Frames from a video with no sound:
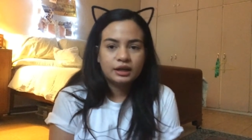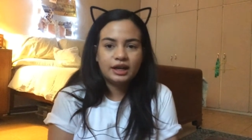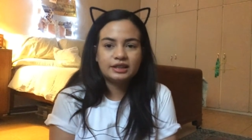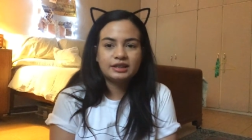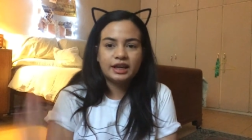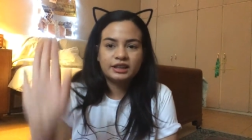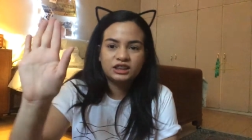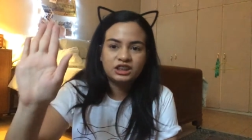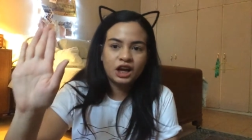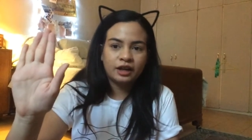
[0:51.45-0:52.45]
It's like
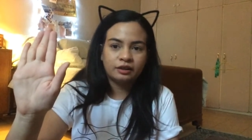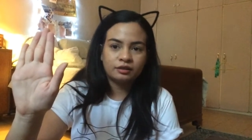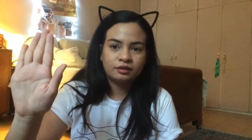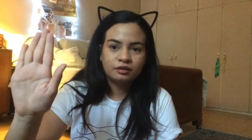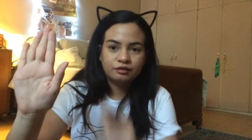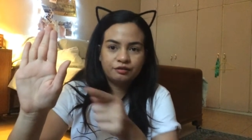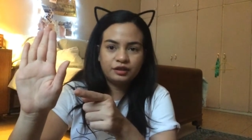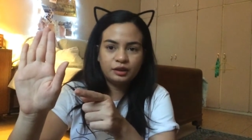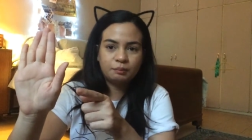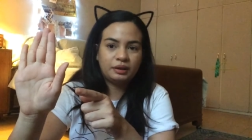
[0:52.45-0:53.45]
sun,
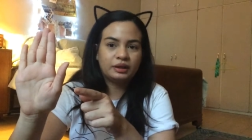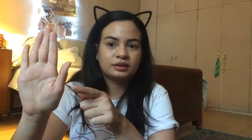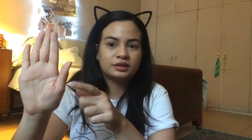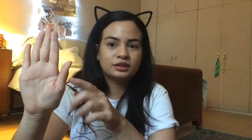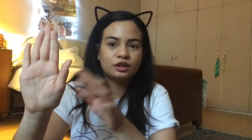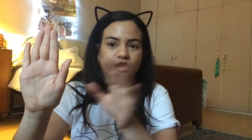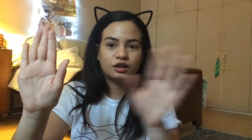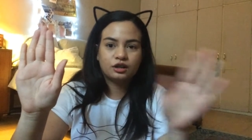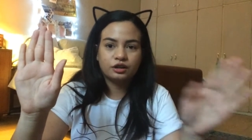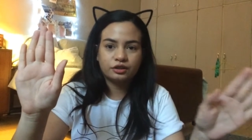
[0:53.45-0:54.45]
Philippines,
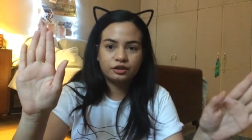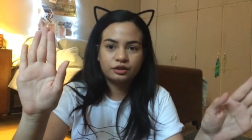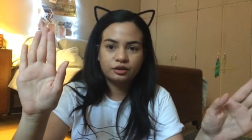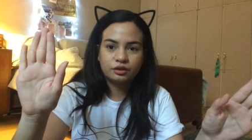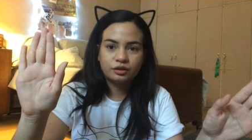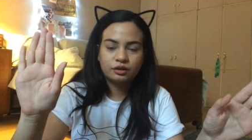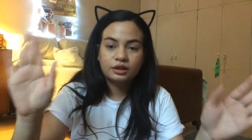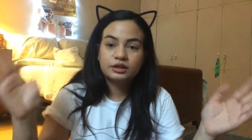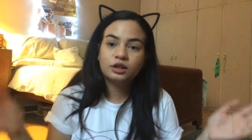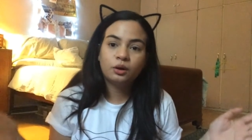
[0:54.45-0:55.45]
earth.
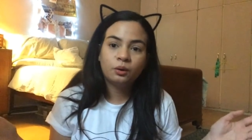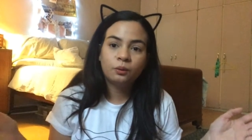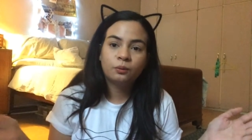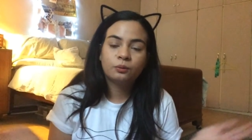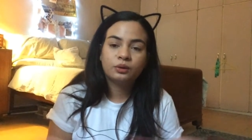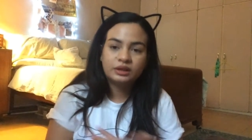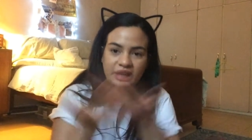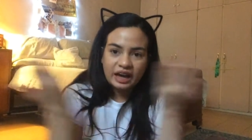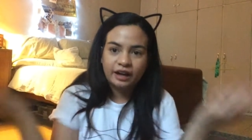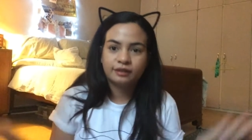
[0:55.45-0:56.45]
So,
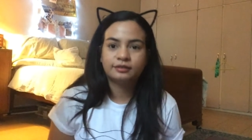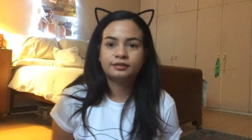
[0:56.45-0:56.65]
yeah.